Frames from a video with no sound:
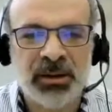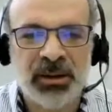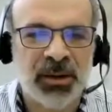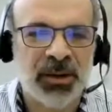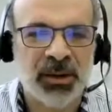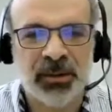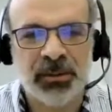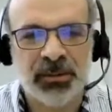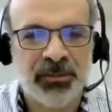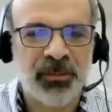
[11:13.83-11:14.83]
It's
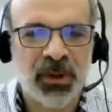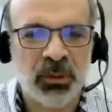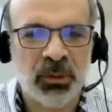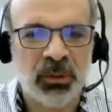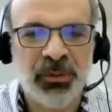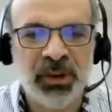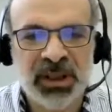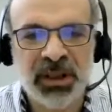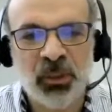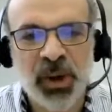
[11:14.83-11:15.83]
definitely
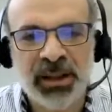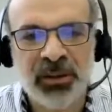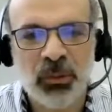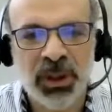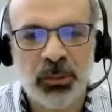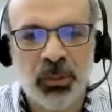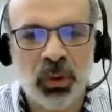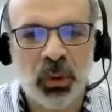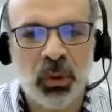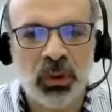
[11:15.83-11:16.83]
innovative, but the
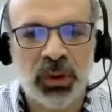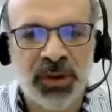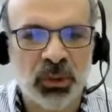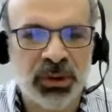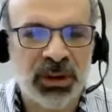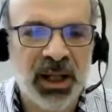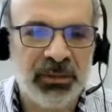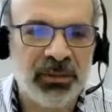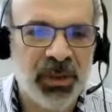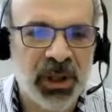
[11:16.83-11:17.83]
protocol is not
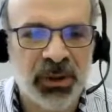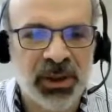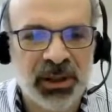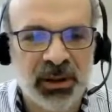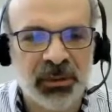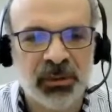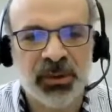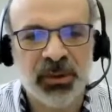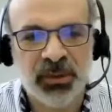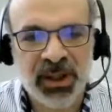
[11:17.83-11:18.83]
live, even under
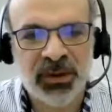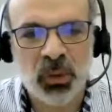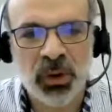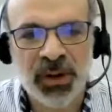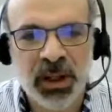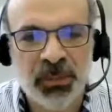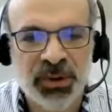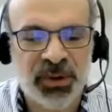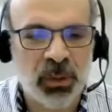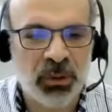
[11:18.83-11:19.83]
very strong
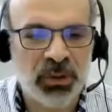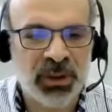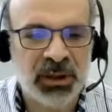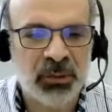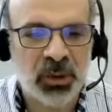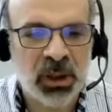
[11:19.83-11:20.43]
assumptions about the network.